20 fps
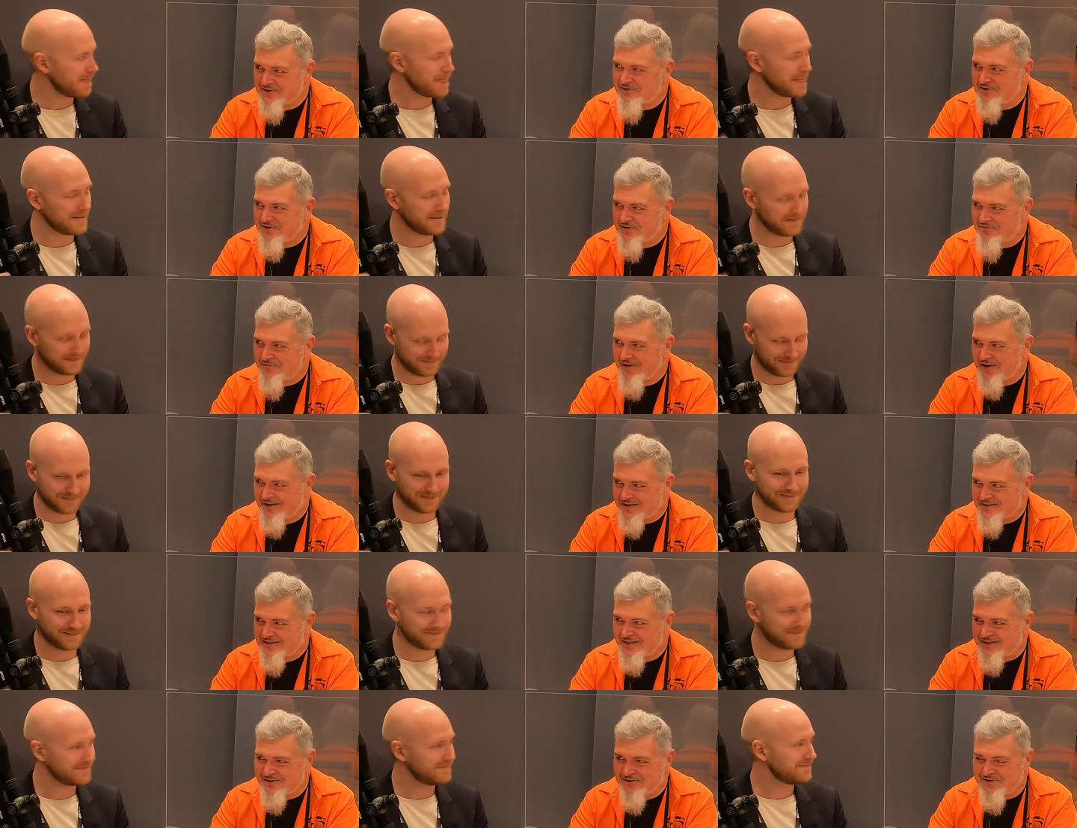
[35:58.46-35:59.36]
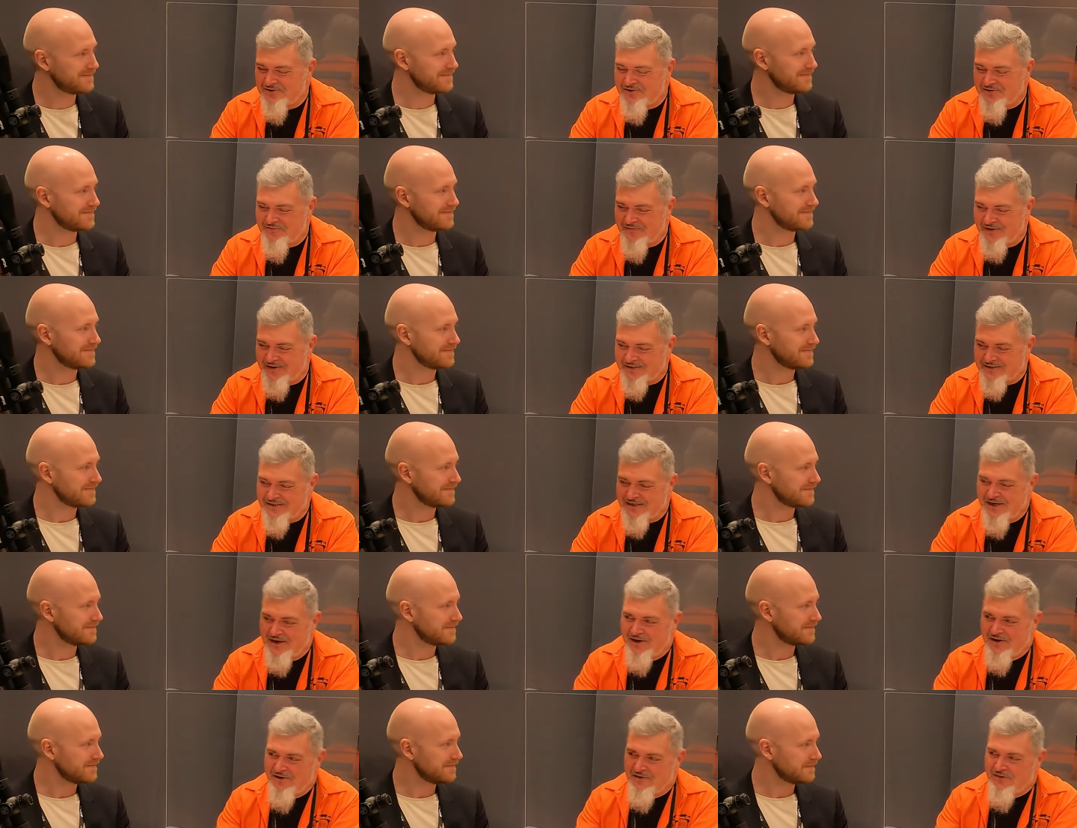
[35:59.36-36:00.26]
Speaker 1: good advice. That's good advice.
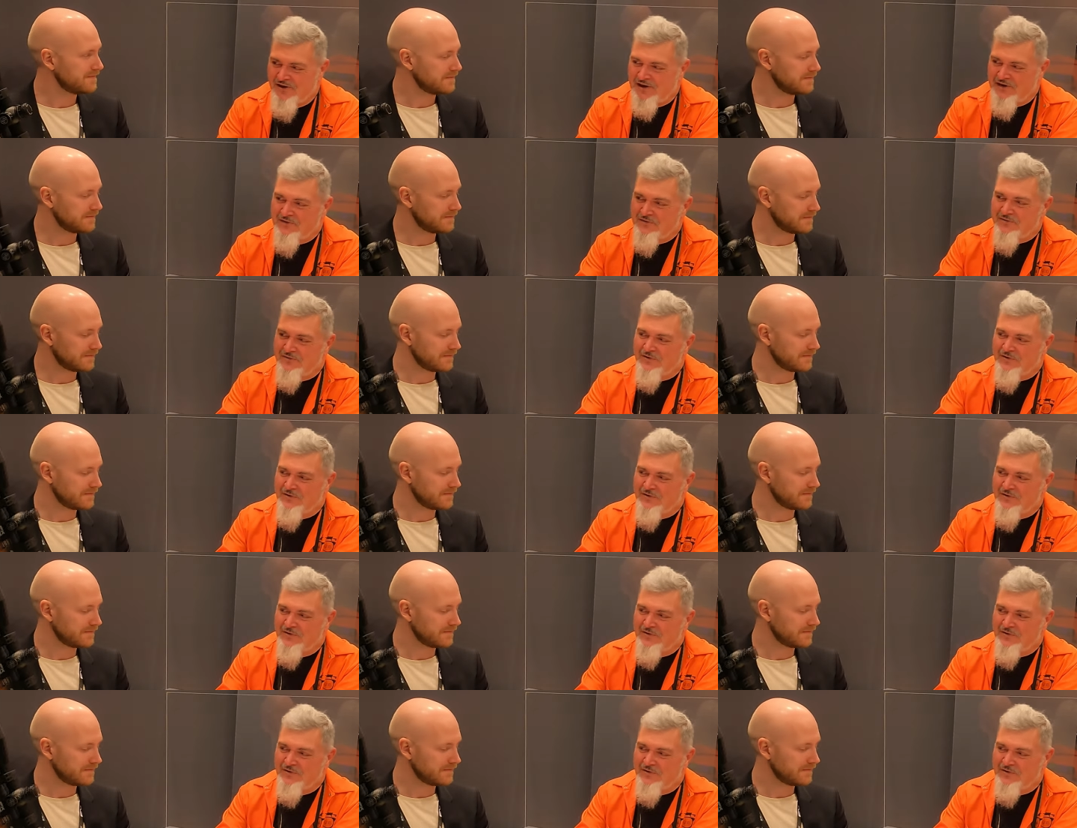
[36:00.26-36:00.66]
Thank you,